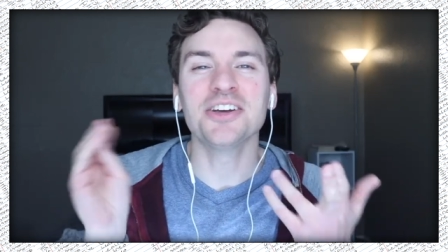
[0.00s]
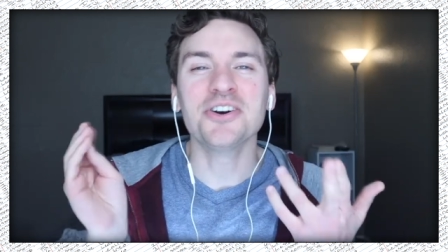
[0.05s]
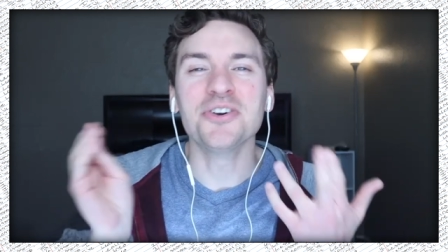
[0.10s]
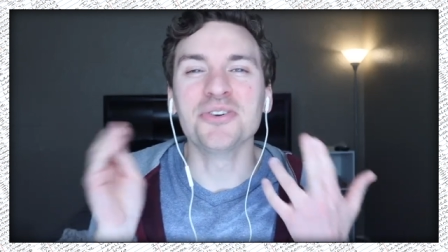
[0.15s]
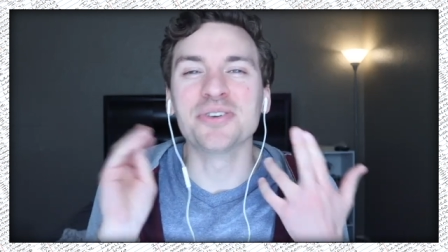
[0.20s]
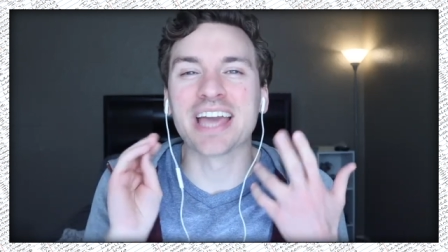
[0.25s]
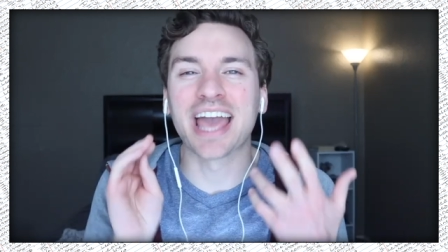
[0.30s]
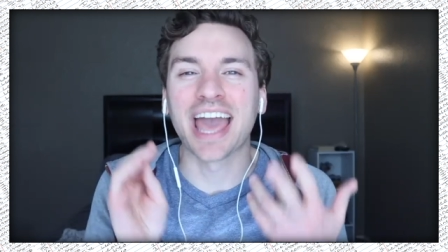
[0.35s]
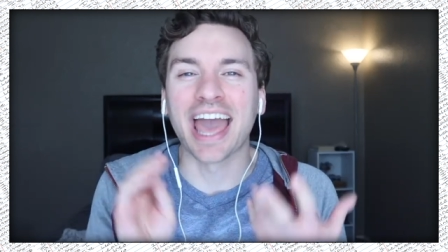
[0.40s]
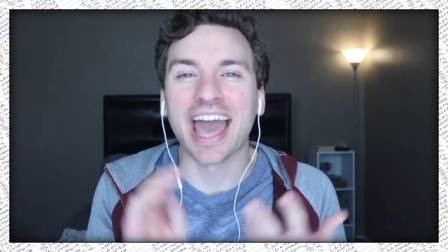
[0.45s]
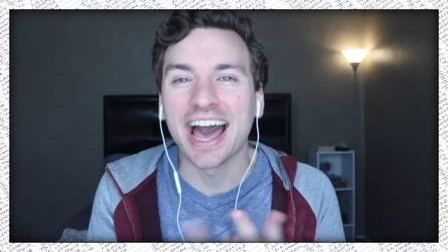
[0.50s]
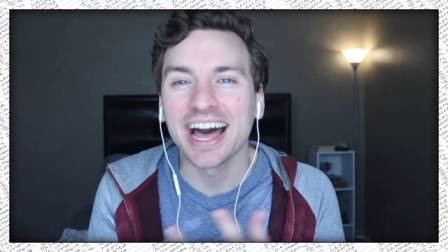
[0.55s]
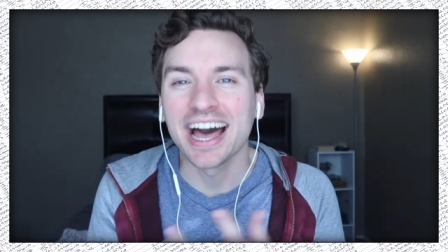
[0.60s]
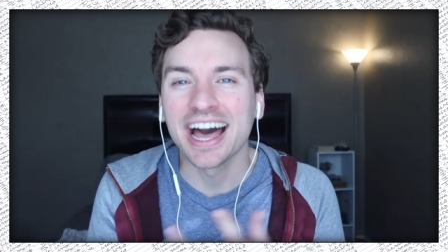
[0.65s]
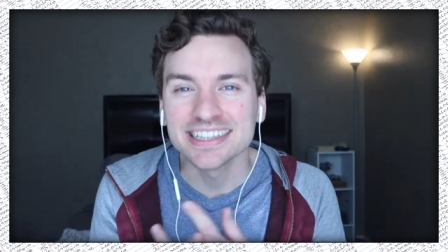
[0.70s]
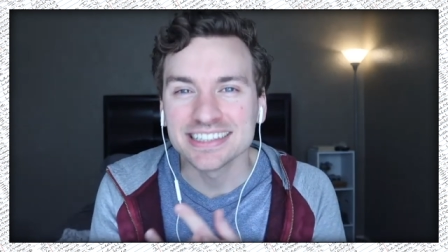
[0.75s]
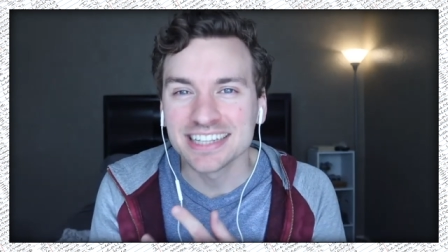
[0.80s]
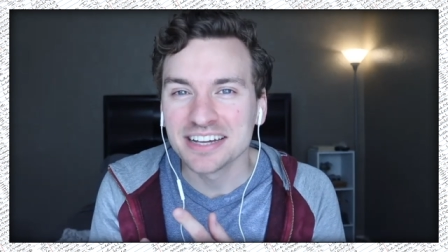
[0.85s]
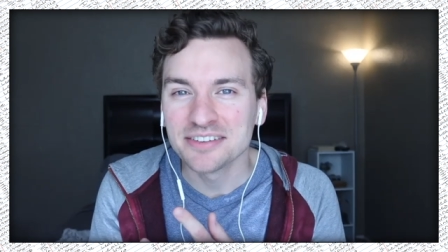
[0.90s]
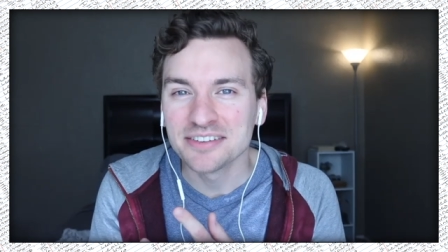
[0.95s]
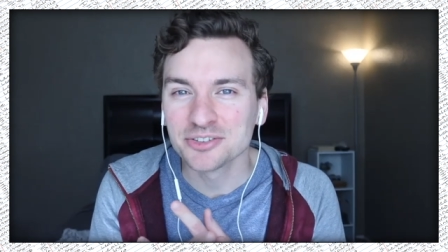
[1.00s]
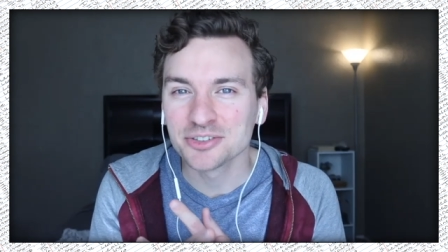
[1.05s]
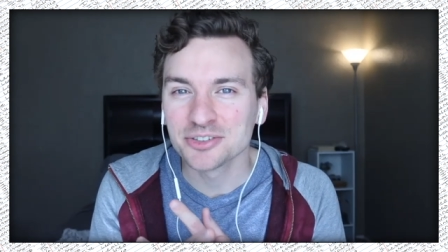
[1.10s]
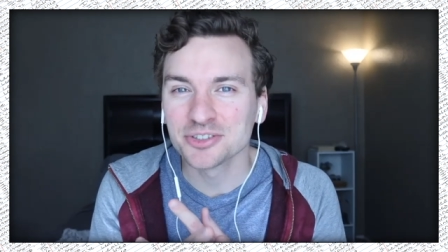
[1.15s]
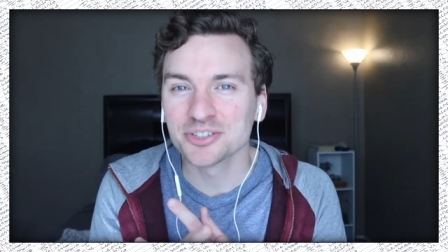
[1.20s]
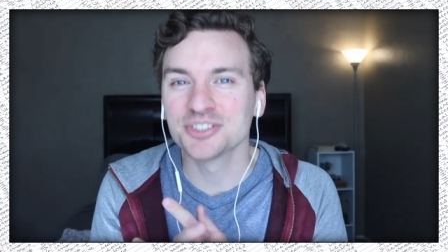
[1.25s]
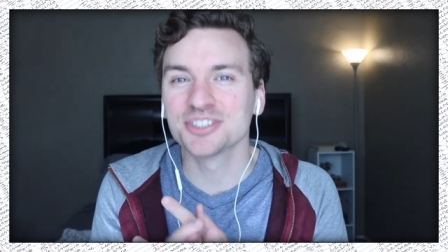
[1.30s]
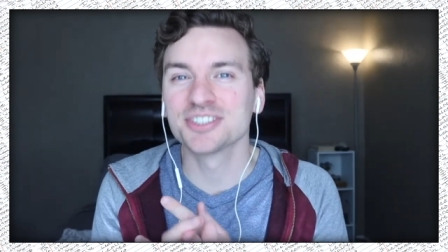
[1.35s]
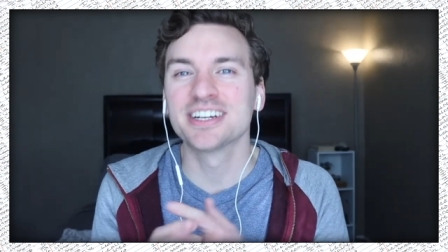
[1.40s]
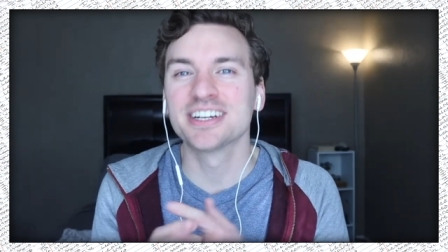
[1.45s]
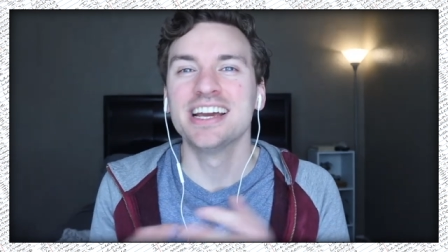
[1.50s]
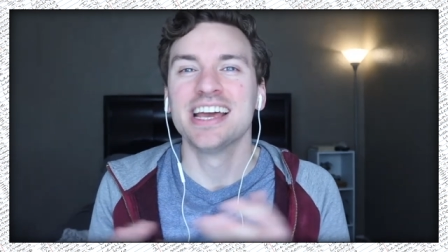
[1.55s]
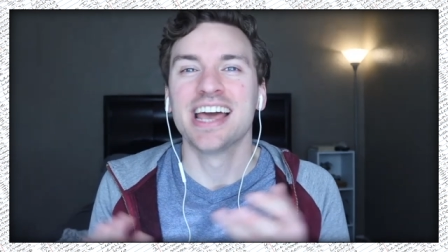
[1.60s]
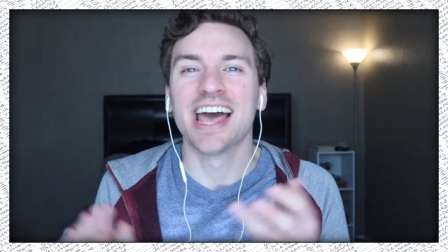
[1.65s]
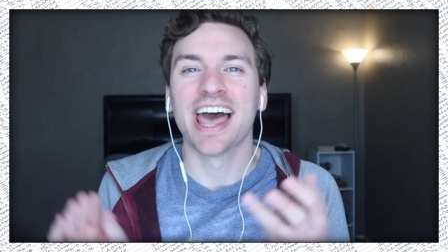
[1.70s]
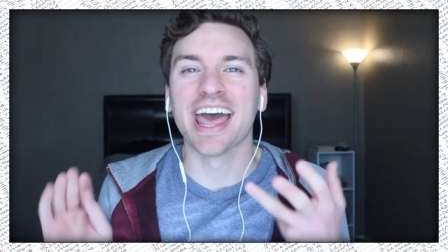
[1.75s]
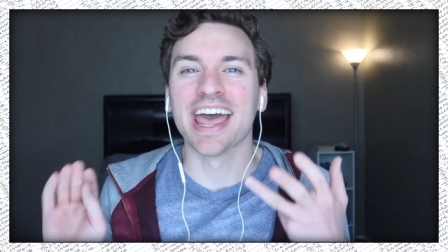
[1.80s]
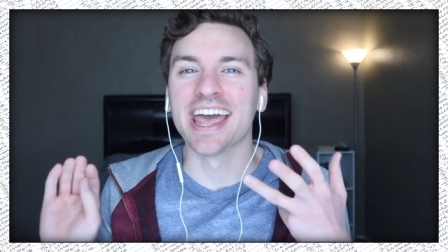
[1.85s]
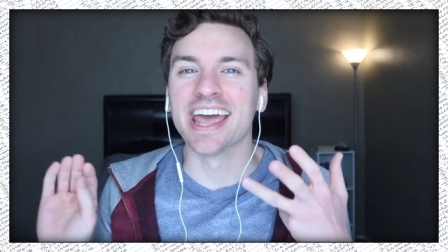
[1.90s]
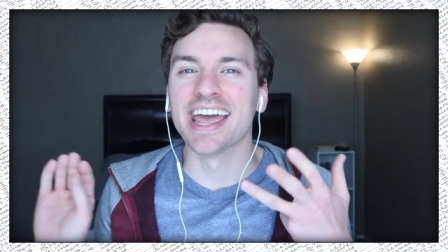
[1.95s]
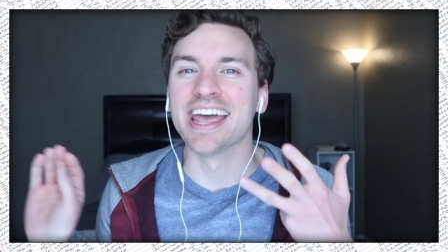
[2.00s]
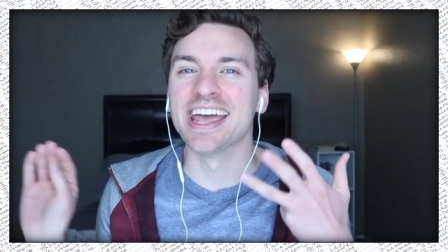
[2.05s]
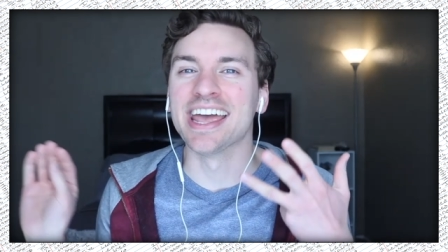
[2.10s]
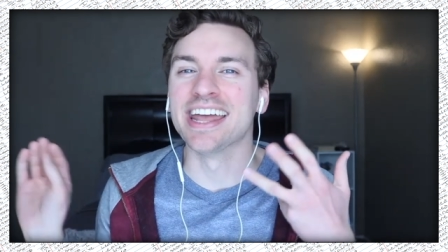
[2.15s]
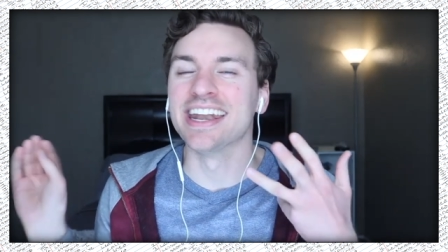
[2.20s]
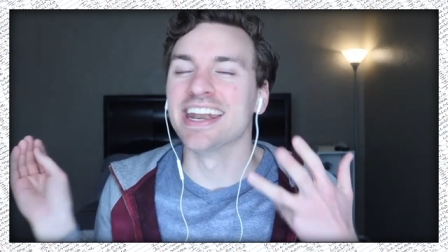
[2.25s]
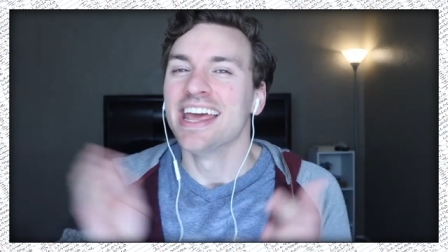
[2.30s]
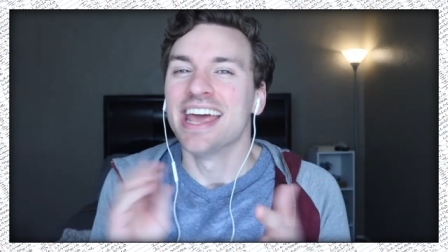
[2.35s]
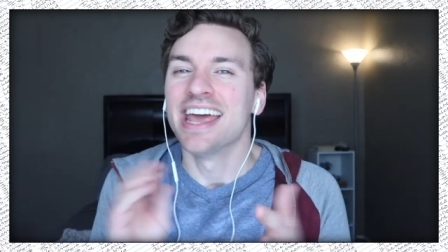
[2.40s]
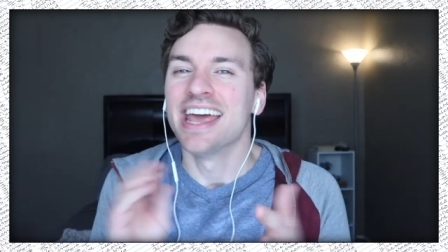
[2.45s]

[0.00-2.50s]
cat lover, and Meow.